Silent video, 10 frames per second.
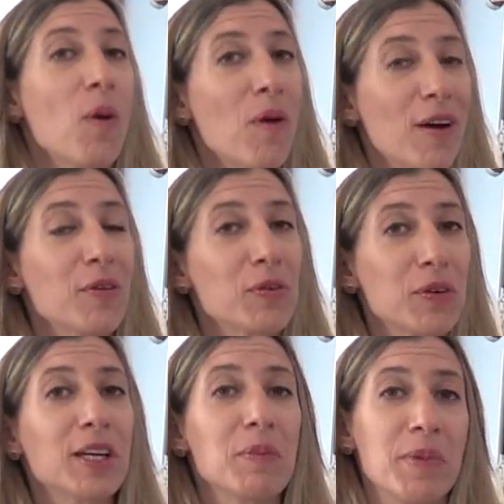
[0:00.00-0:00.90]
Well, it would
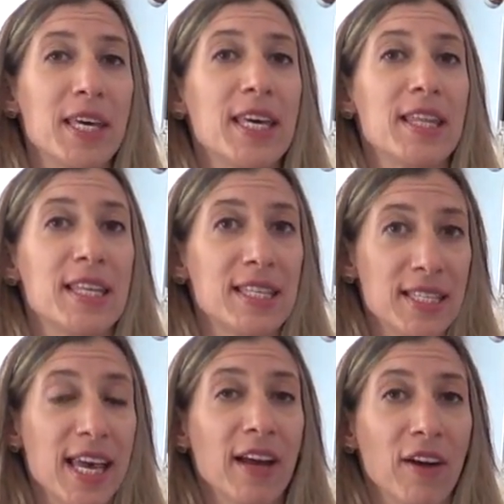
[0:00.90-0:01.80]
really be the
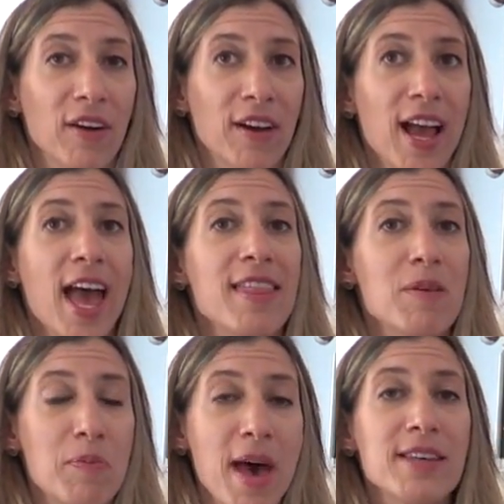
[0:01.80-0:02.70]
singer.
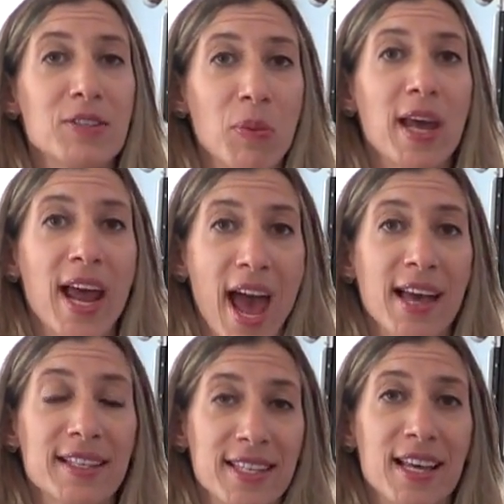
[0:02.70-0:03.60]
The best way to
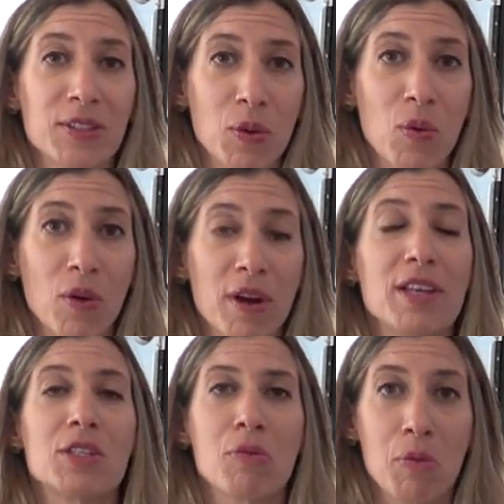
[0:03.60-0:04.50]
access core
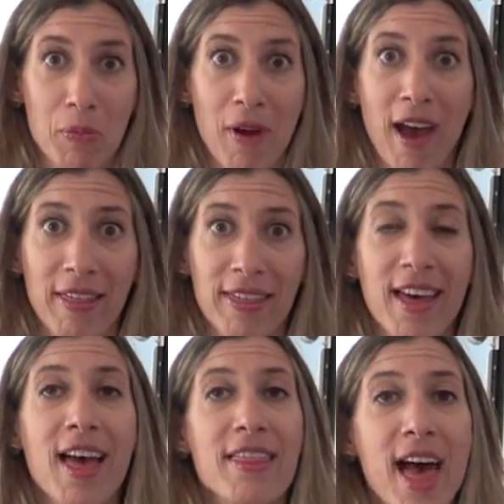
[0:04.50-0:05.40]
is through breath.
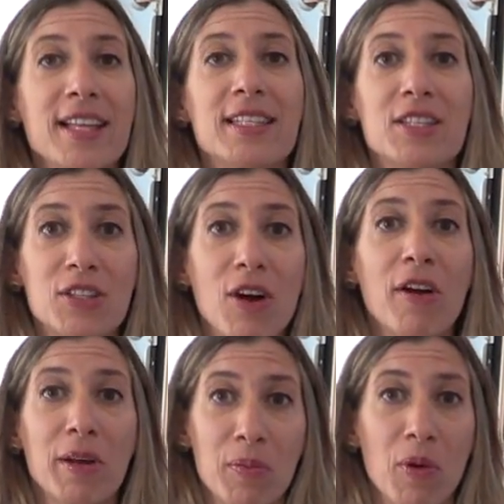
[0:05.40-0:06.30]
That's the
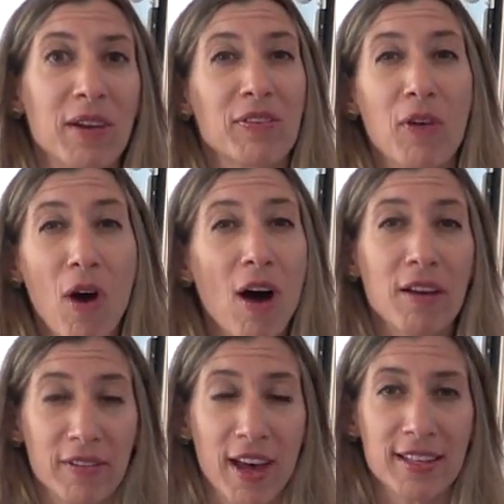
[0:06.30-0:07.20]
starting point for
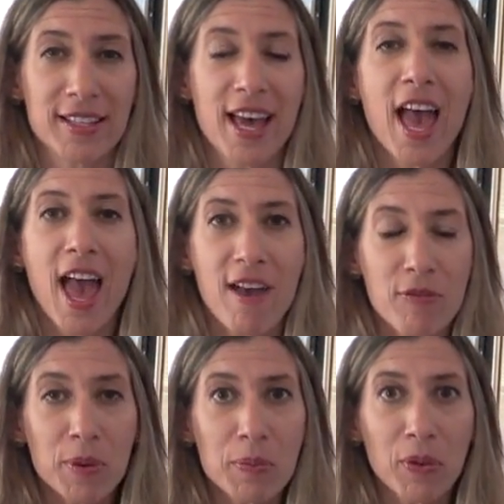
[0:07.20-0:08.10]
all of us.
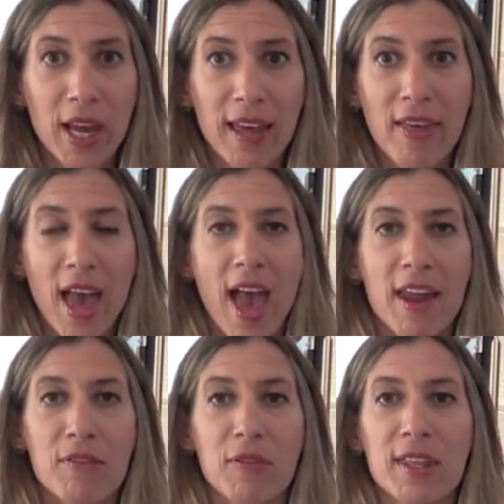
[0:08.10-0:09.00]
If we breathe,
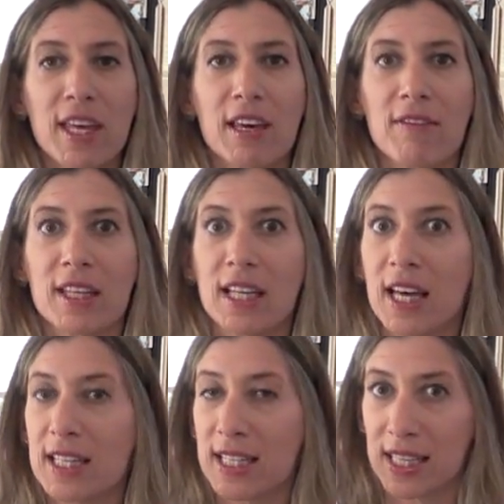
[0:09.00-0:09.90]
and if we think of the
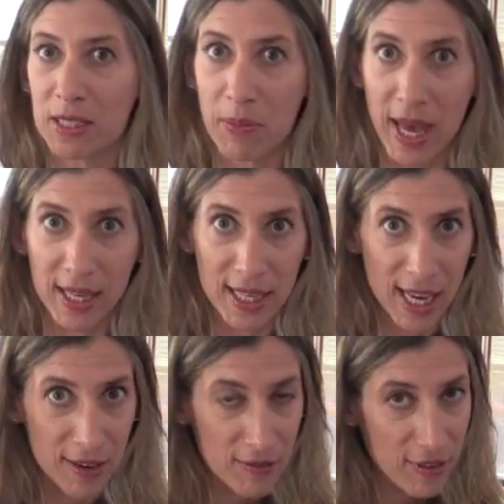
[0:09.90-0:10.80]
lungs
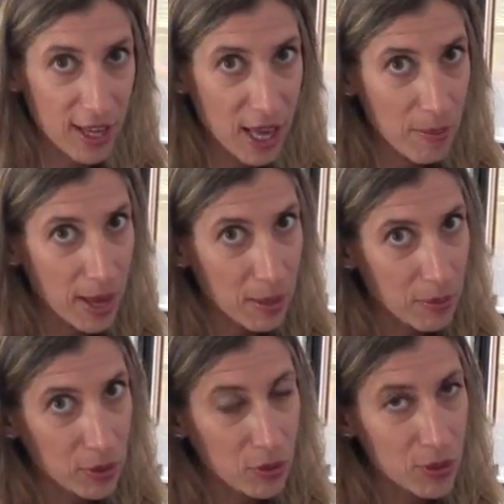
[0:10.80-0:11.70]
expanding and filling up like a
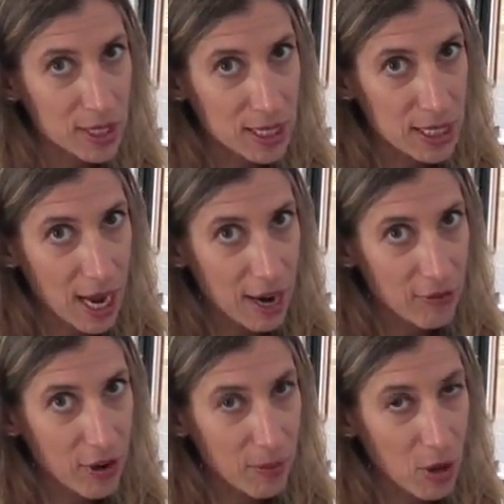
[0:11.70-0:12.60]
balloon as the
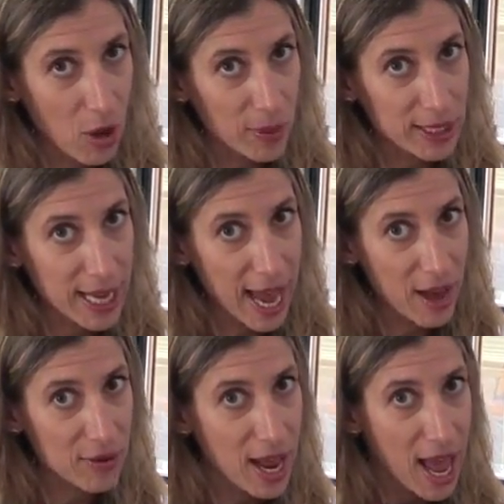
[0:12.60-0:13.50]
diaphragm going
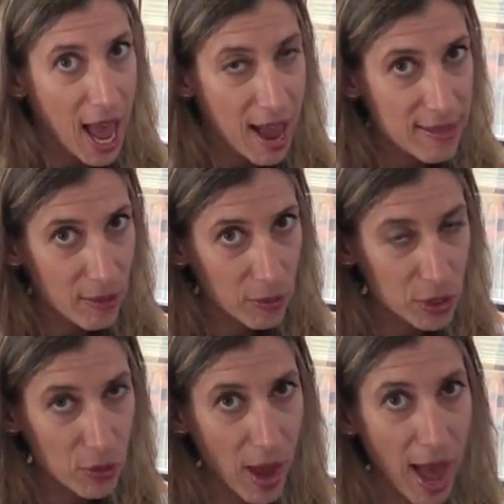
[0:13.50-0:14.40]
down, and then
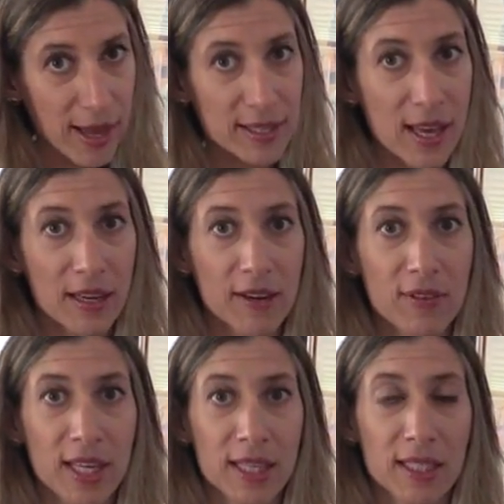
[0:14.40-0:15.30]
when you exhale and
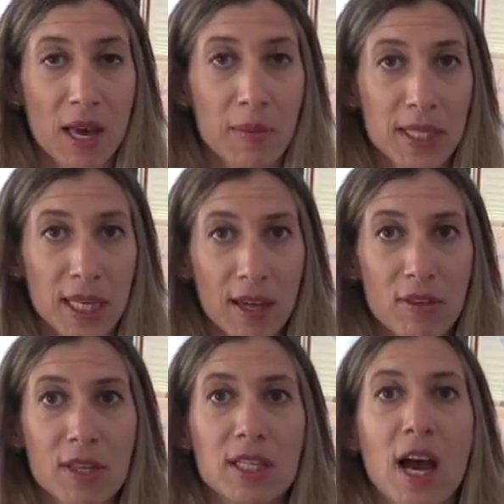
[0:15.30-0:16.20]
everything's coming
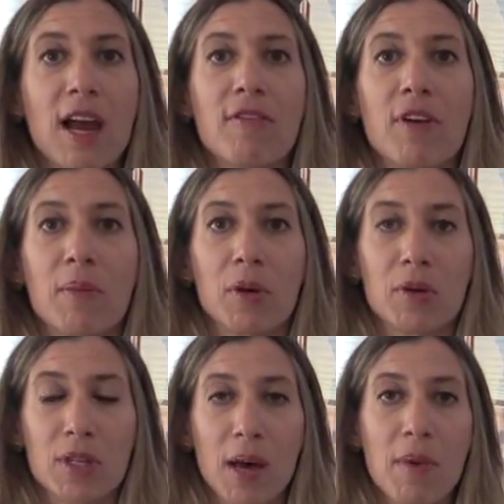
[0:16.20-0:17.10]
together, the diaphragm
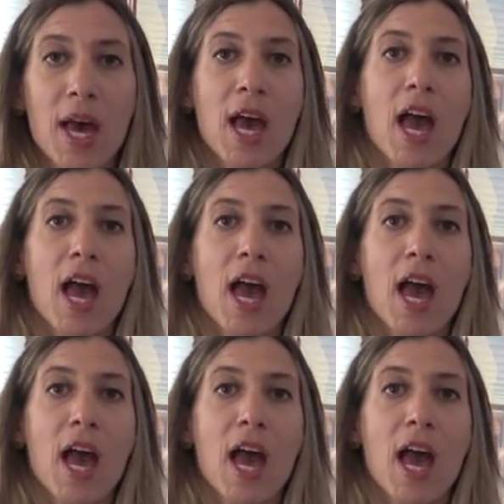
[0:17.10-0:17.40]
goes up.